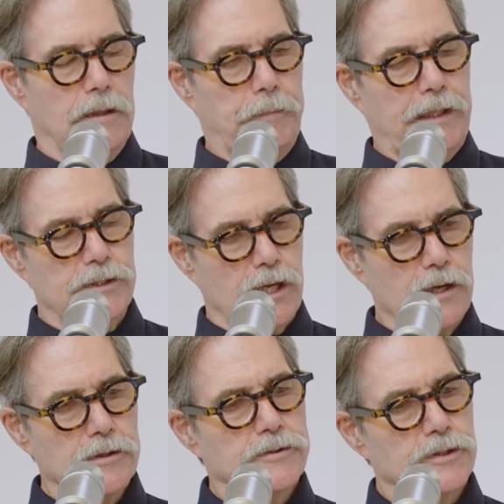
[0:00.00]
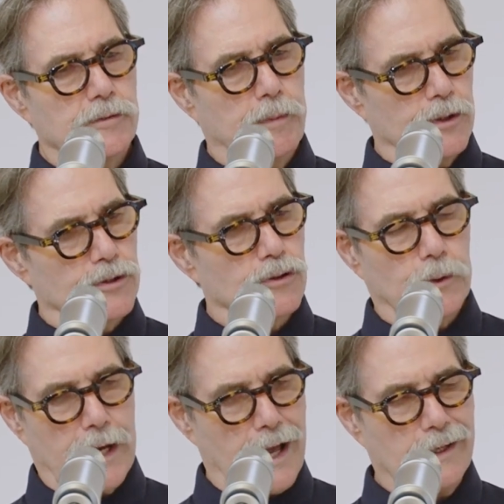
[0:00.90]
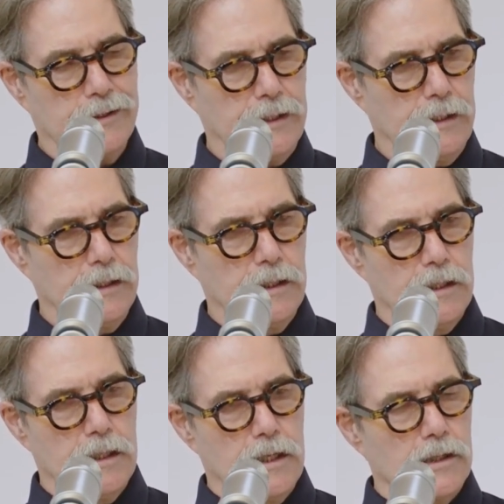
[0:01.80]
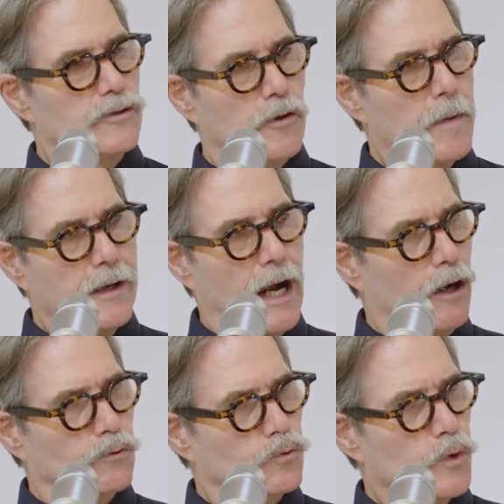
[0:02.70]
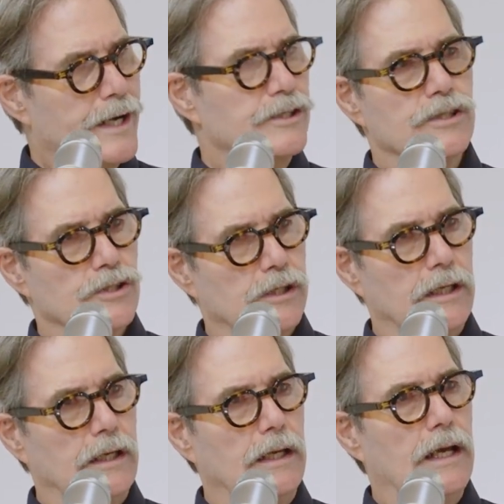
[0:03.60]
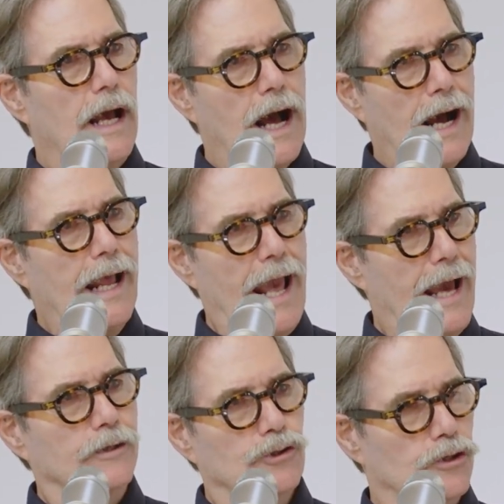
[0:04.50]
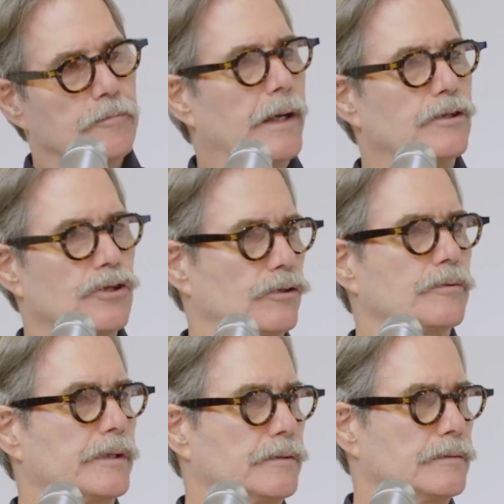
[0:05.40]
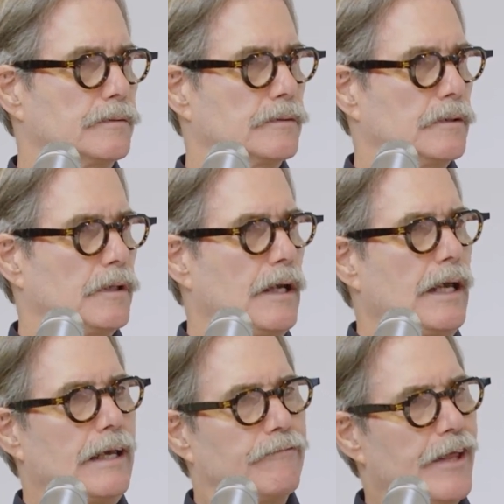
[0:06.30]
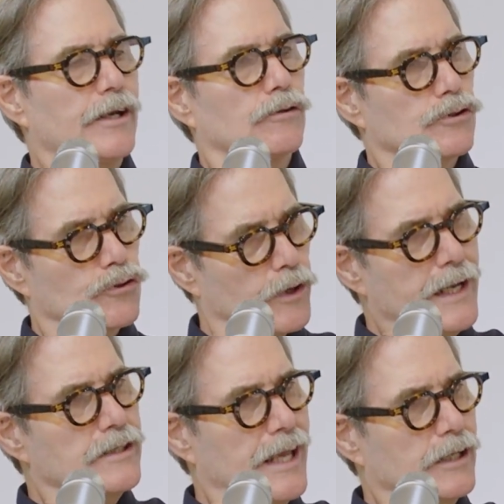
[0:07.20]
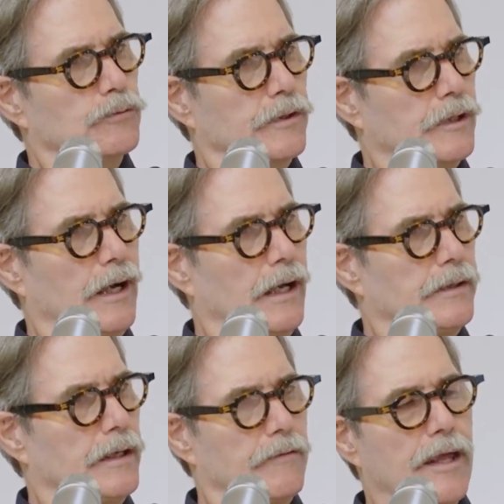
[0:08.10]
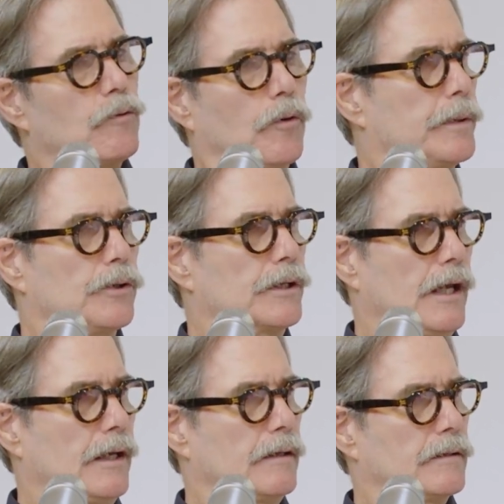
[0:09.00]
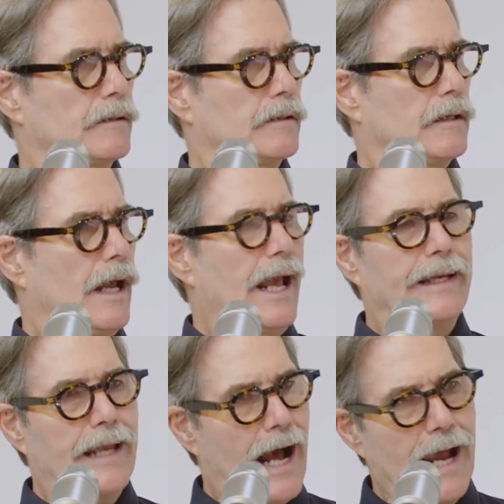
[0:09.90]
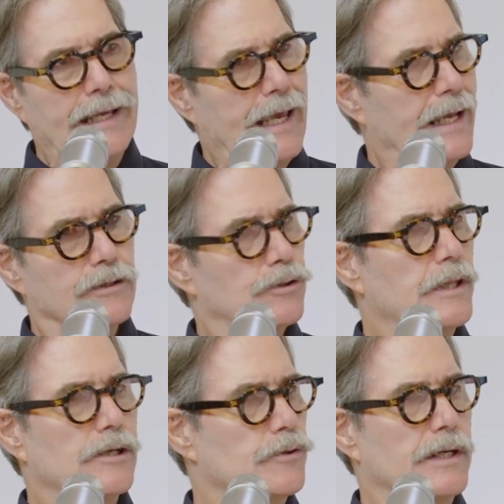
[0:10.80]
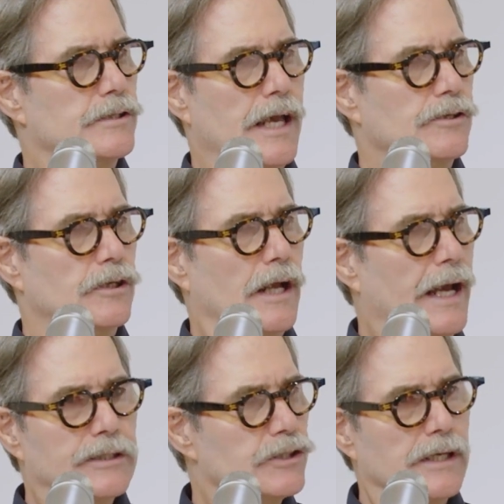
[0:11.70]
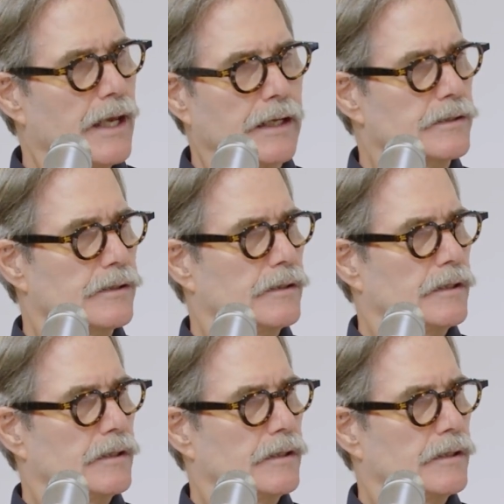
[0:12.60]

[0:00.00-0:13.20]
Because here's the spiritual reality. No matter how righteously I act toward my children, if they don't transact with God, they won't be okay. Mm. And I can't do that transaction. I just can't.